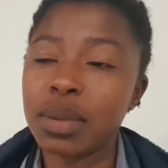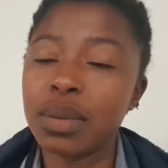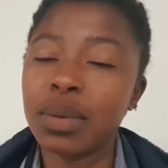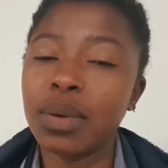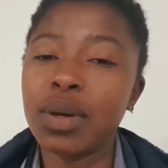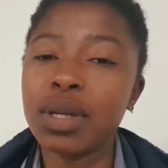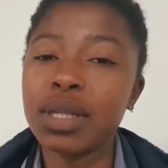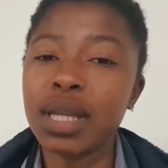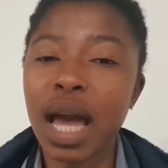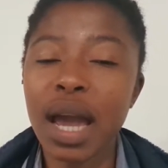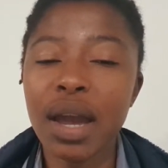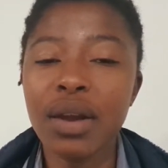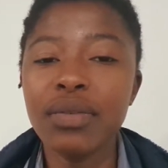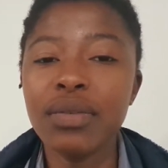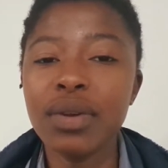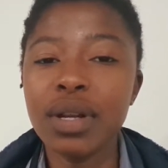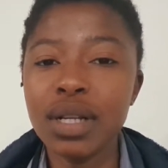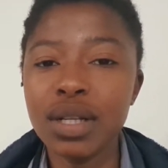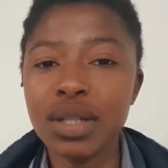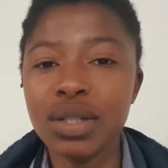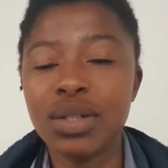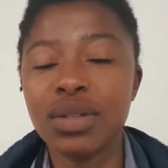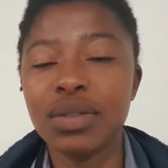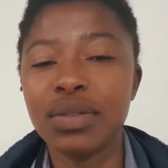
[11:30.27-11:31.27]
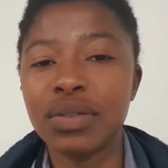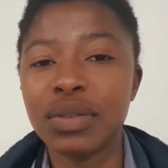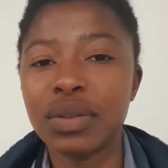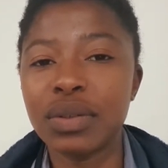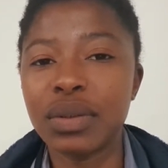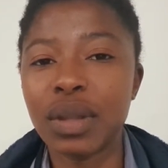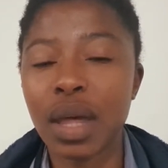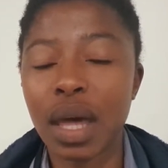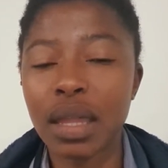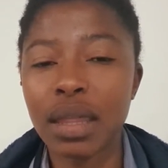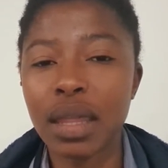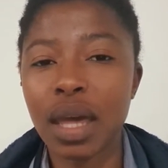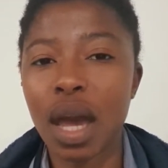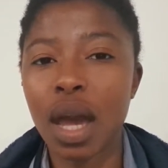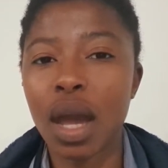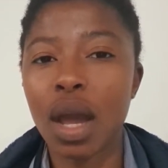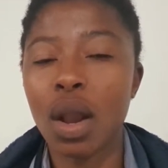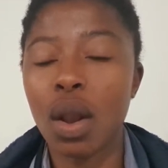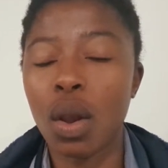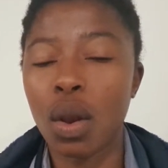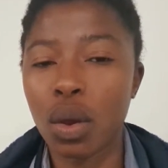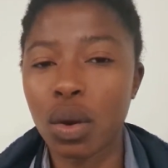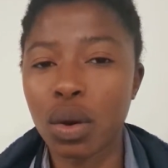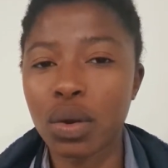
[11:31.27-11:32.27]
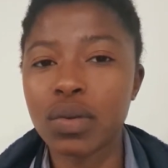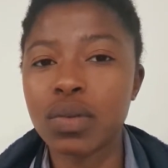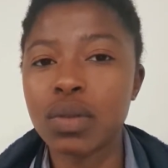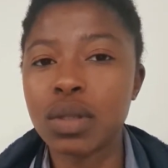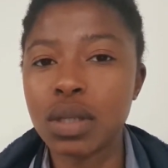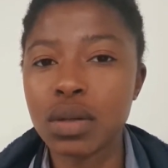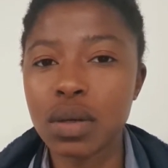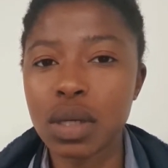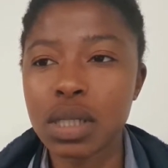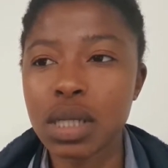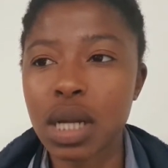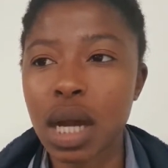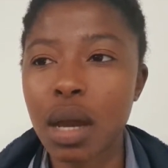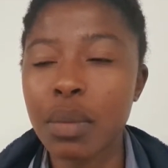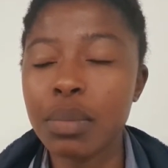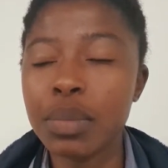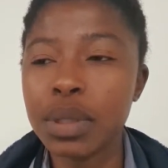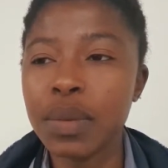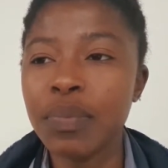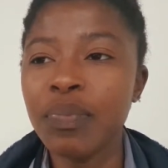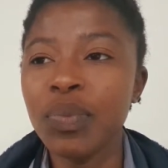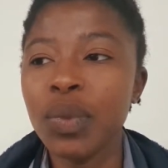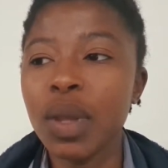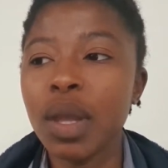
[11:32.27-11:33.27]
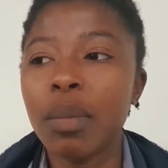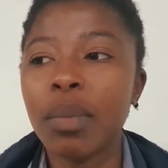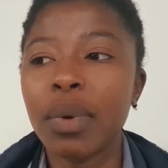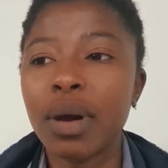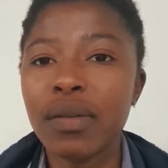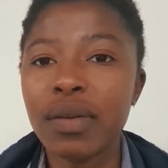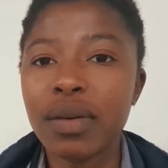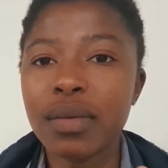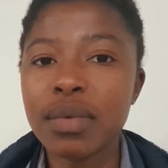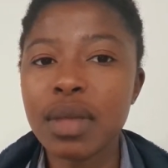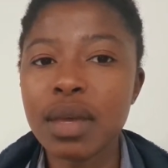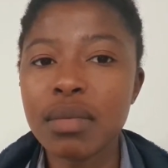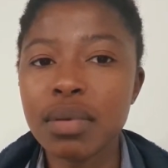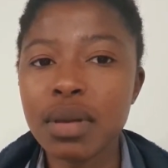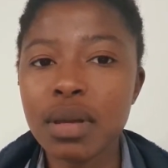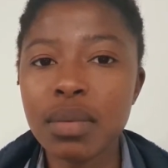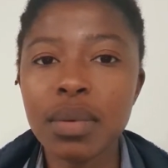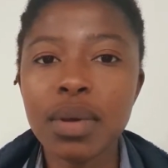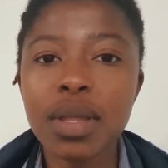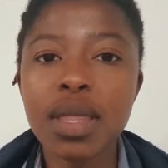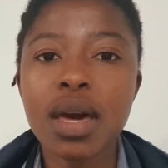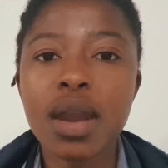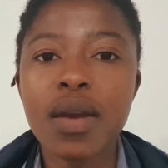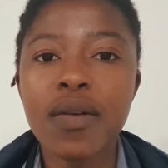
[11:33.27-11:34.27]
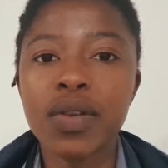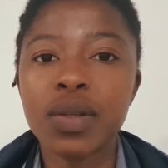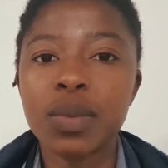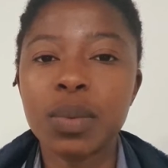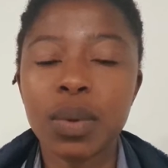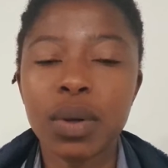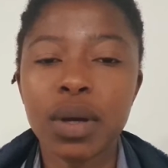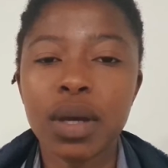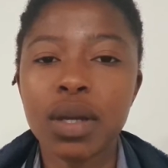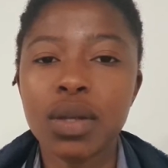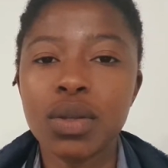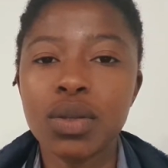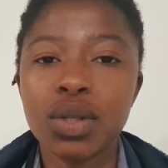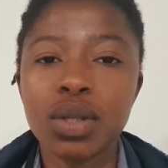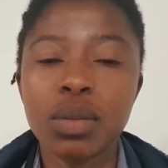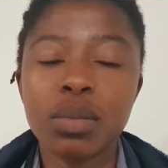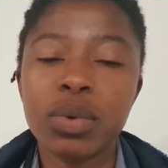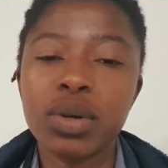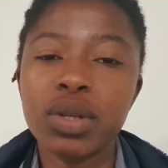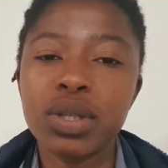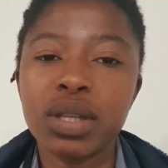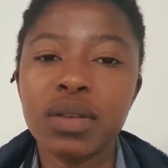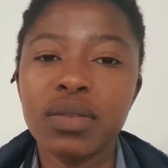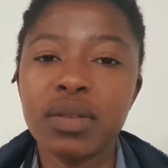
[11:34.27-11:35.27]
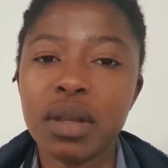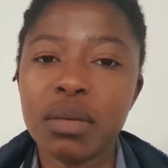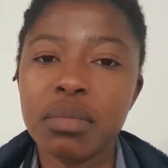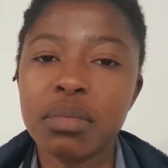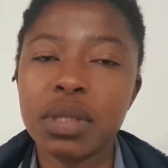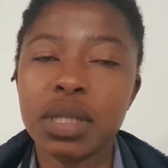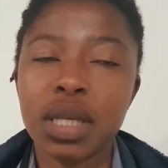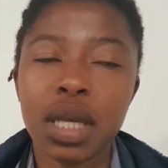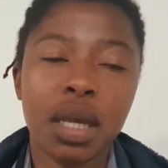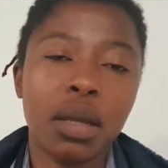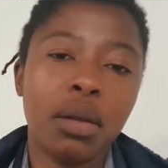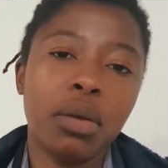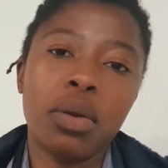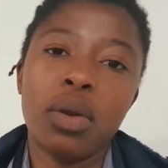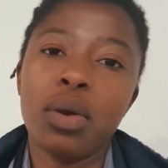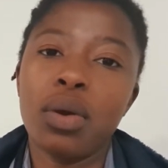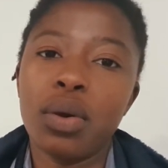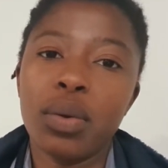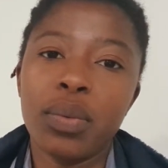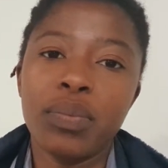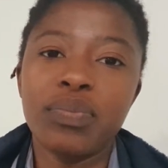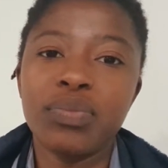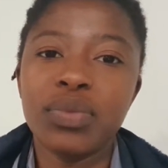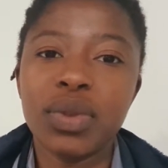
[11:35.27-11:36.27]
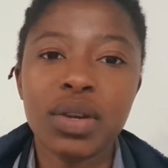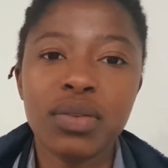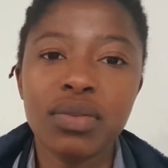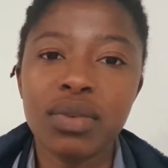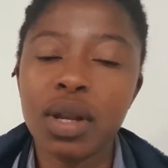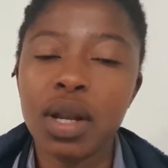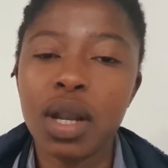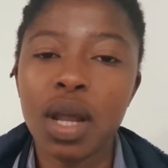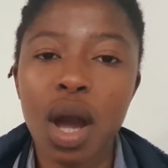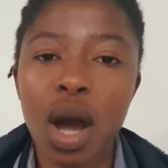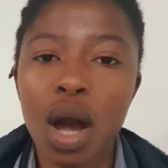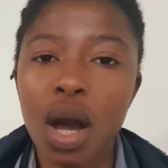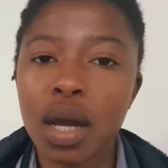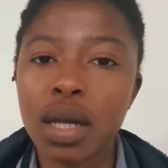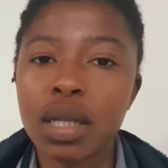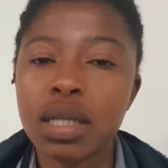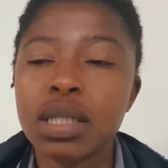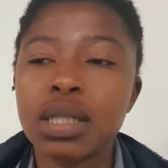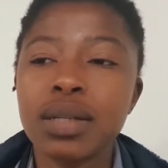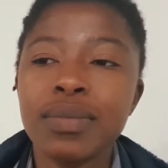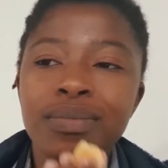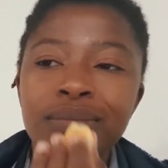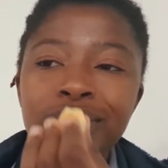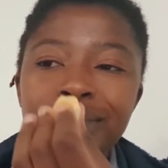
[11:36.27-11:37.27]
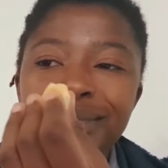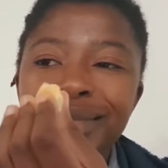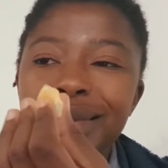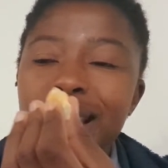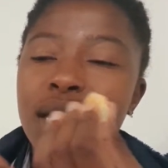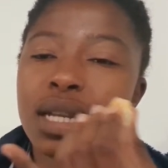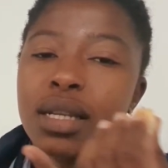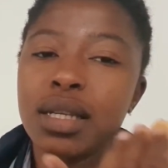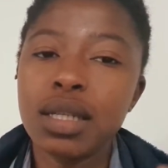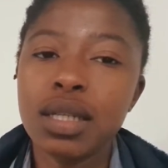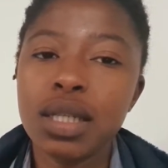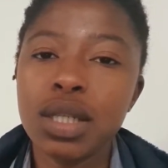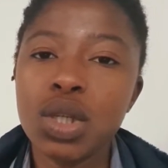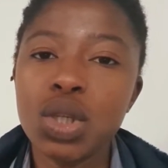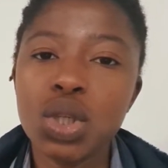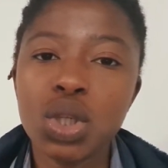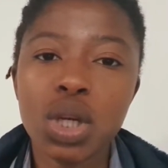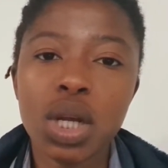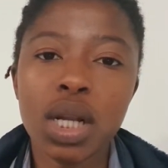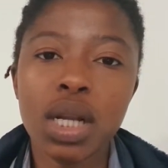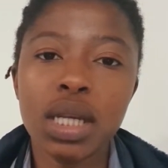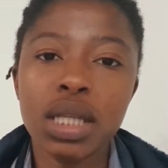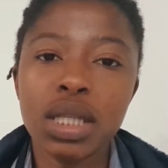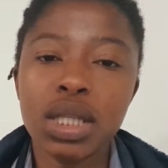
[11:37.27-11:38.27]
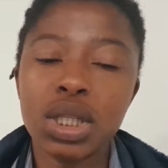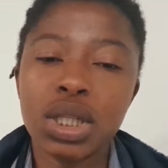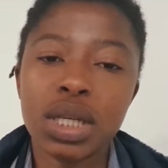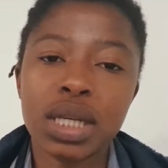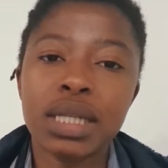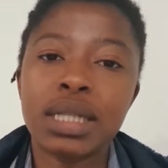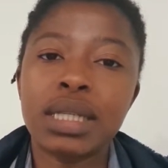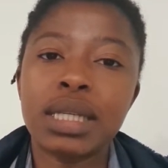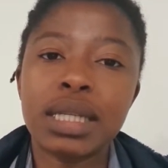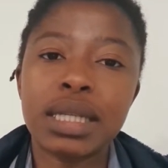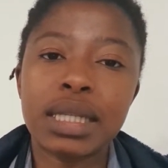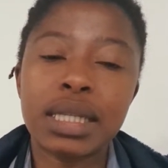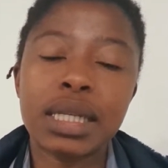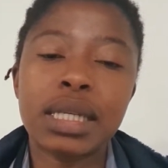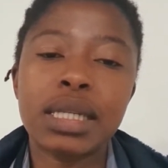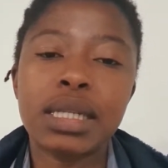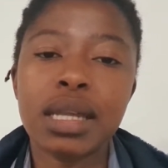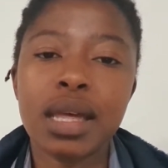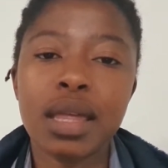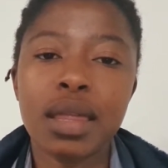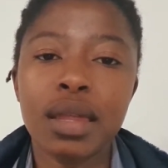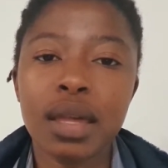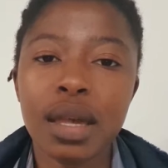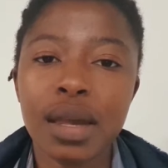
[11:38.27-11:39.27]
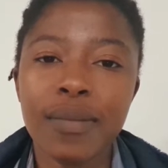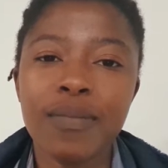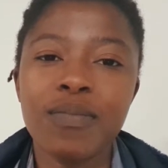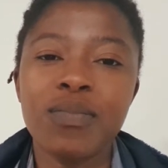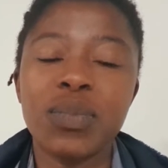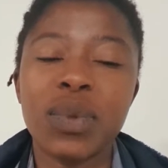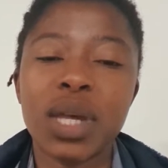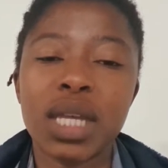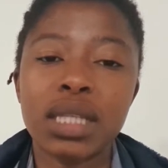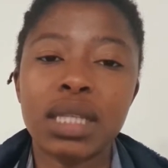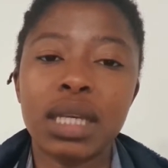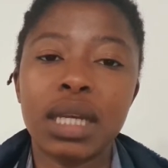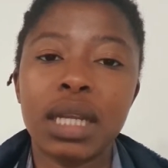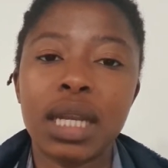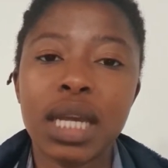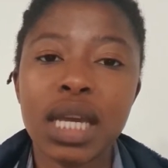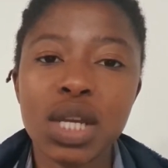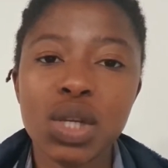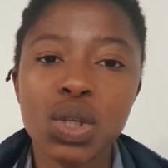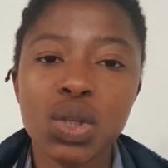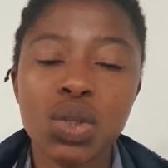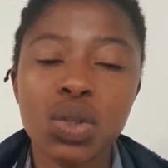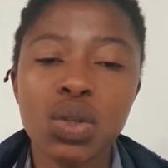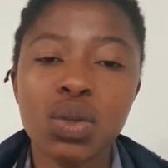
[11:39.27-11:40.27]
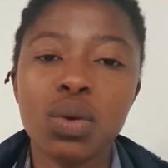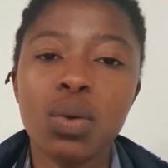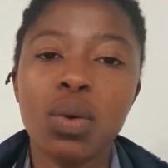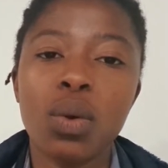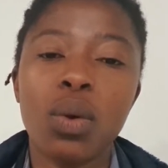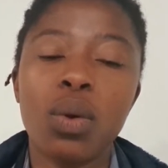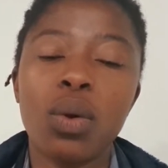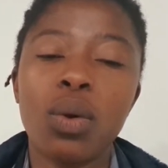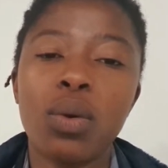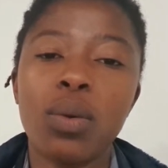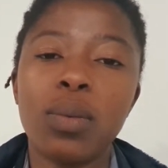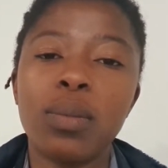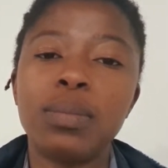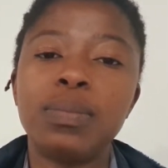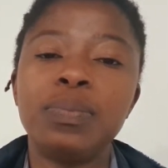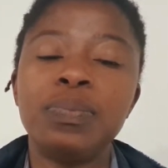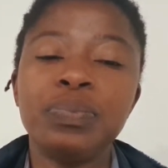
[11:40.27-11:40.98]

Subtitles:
Because I really do feel that there are a lot of stereotypes, but from the people that I've spoken to, most of them say no, they really aren't, and usually it's just a sister thing that's an issue, or